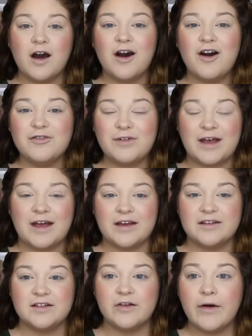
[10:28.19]
Alright
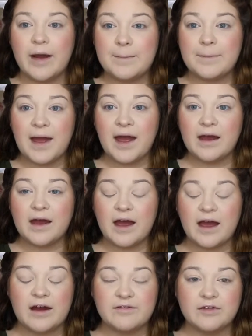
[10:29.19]
guys, so I'm back.
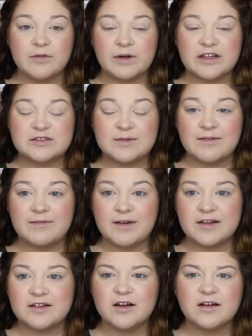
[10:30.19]
I have the rest of my
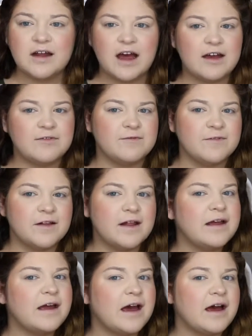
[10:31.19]
face on. I feel
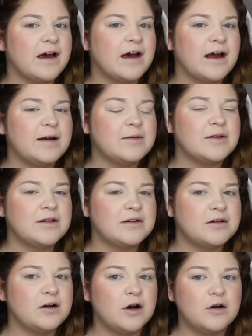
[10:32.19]
like I'm a
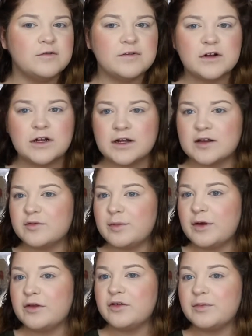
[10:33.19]
little
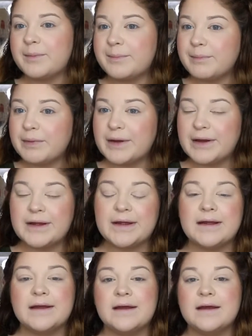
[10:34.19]
overexposed,
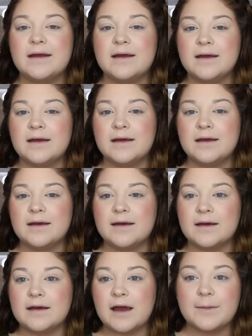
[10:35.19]
but
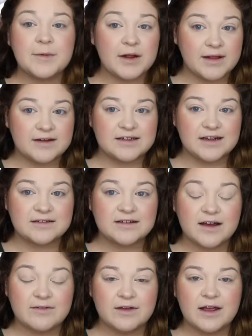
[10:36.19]
I'm not that tech
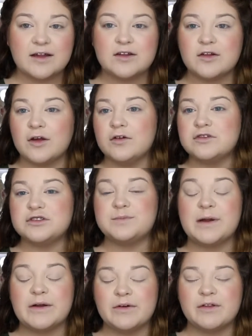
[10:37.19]
savvy yet, so just
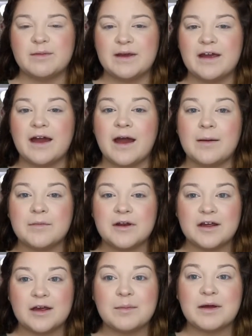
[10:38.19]
bear with me. I'm
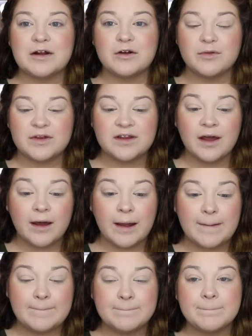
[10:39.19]
gonna get better with
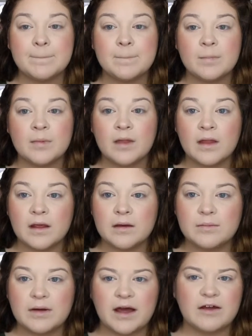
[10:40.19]
time.
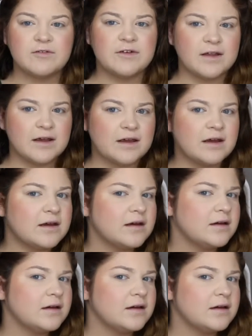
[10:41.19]
But I feel like